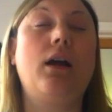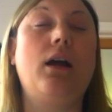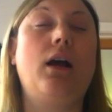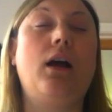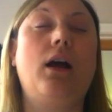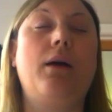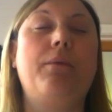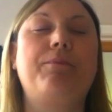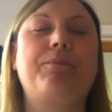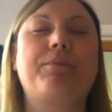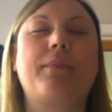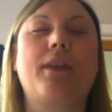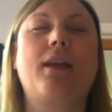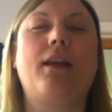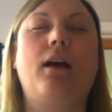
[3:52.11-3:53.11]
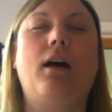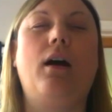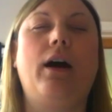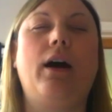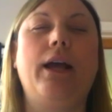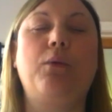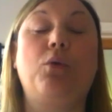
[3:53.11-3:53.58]

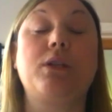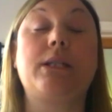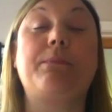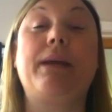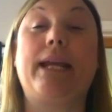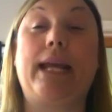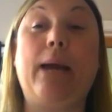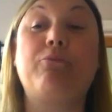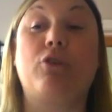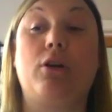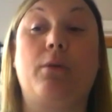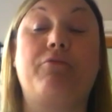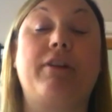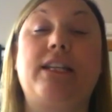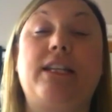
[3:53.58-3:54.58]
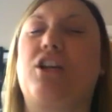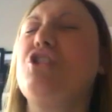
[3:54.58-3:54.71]
I wanted to be a camera operator,